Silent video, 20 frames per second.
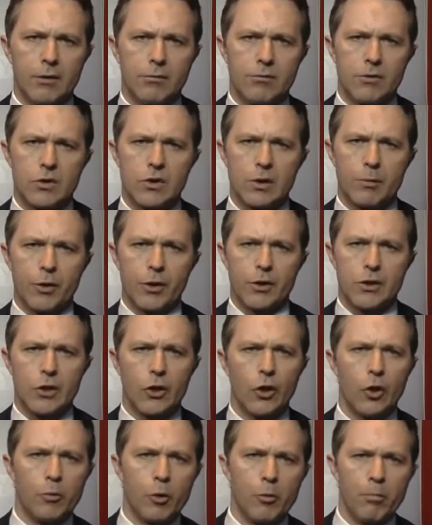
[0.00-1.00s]
some of the
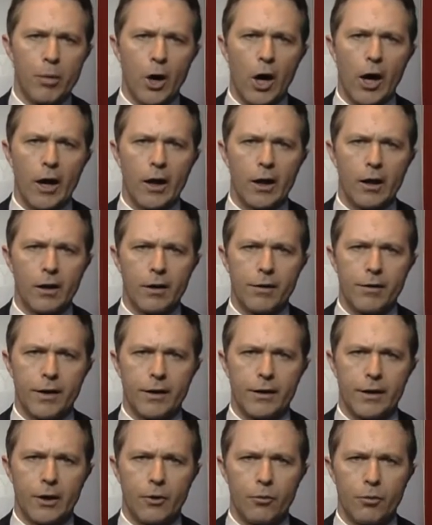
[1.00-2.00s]
terrible bile
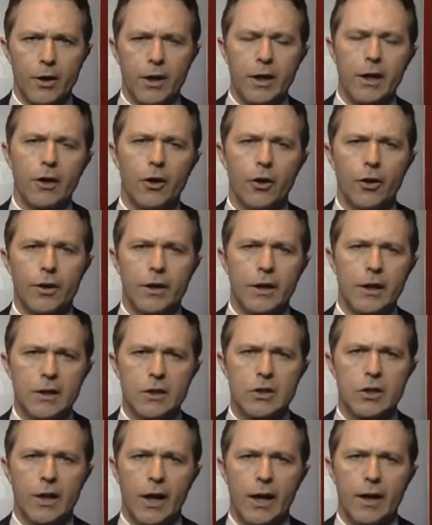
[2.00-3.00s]
that they're reading on the
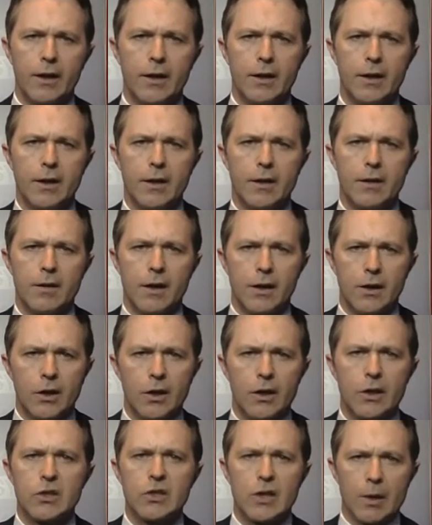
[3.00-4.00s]
internet, then you
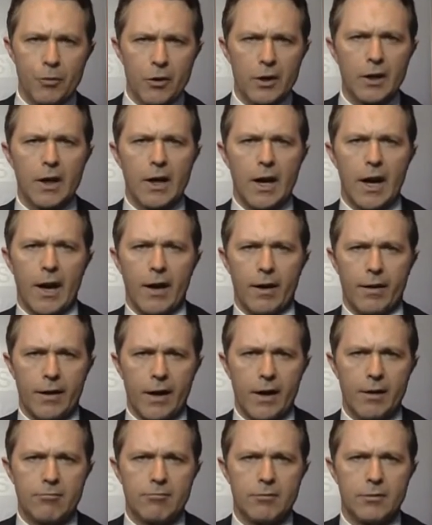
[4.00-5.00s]
need something to counter
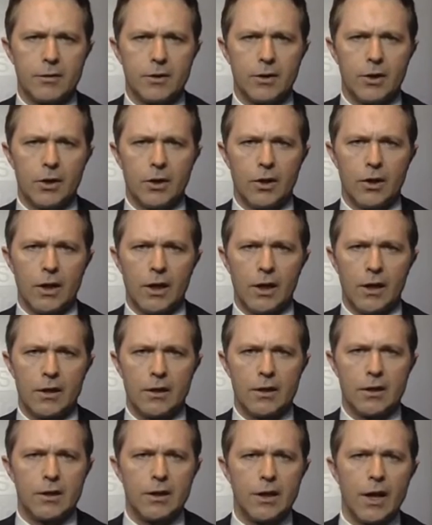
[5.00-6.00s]
that. You need
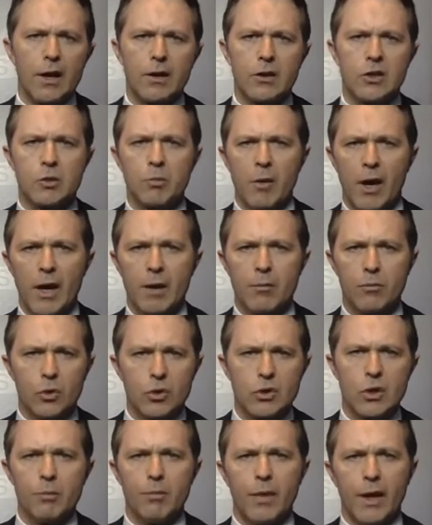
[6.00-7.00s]
young, smart
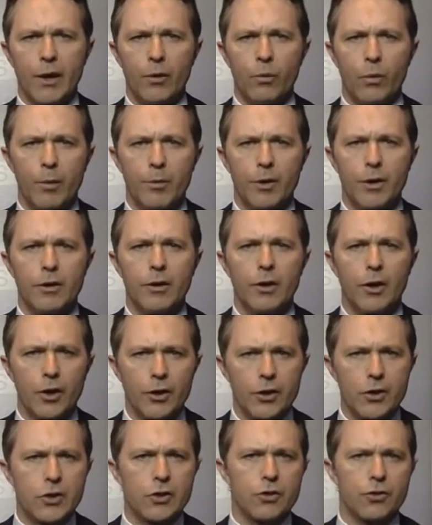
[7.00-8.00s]
Muslim men and women
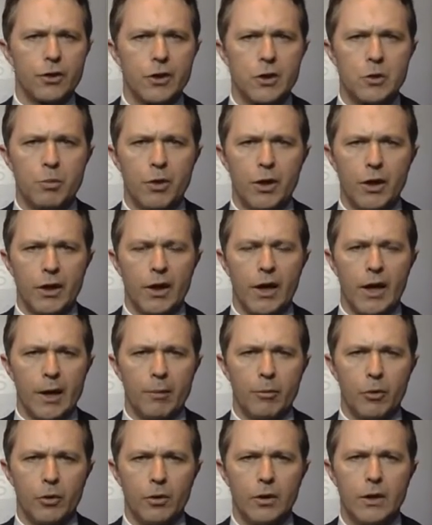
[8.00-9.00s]
on the streets being
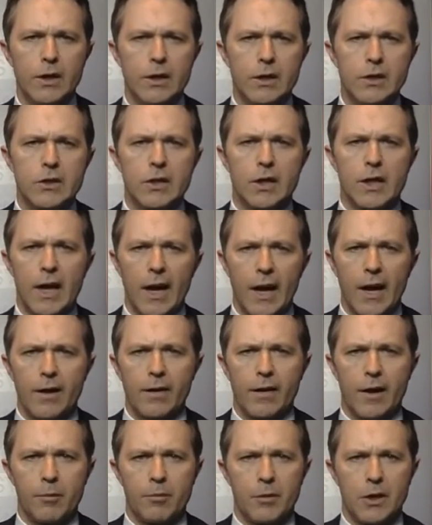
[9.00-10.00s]
able to
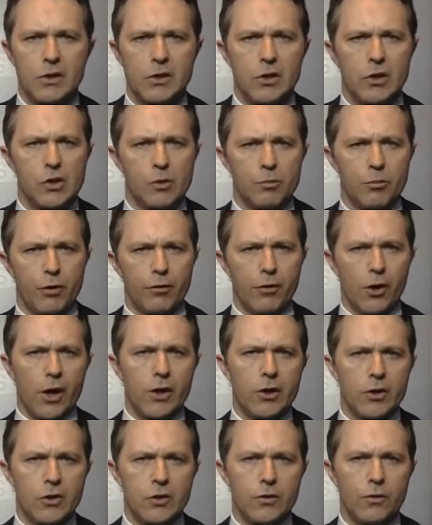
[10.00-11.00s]
counter that message and
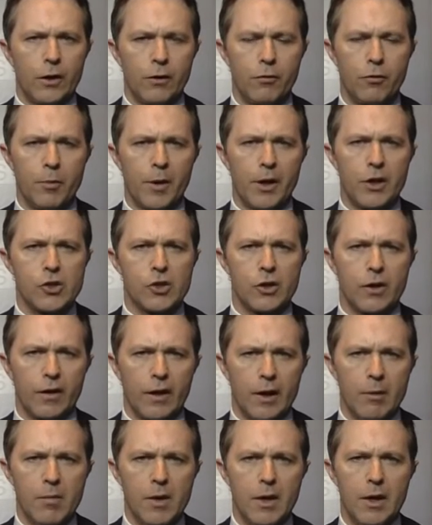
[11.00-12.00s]
provide useful information to
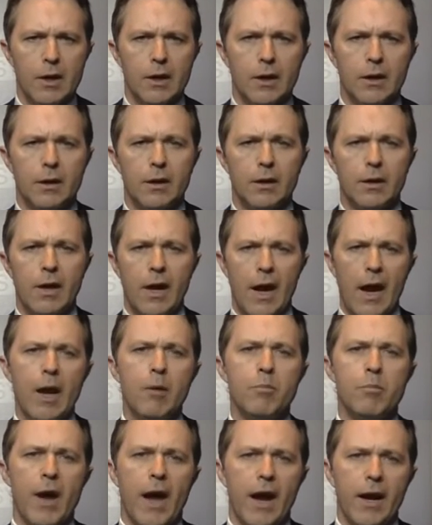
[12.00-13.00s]
them
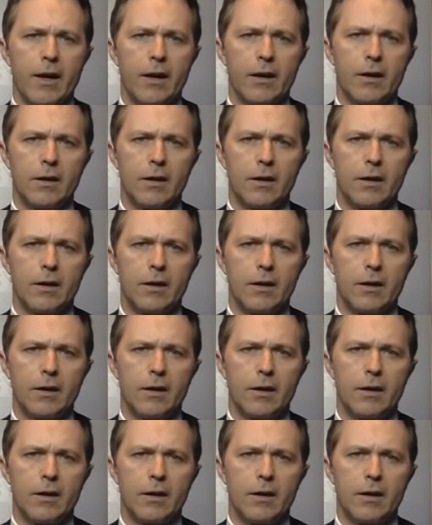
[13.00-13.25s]
and back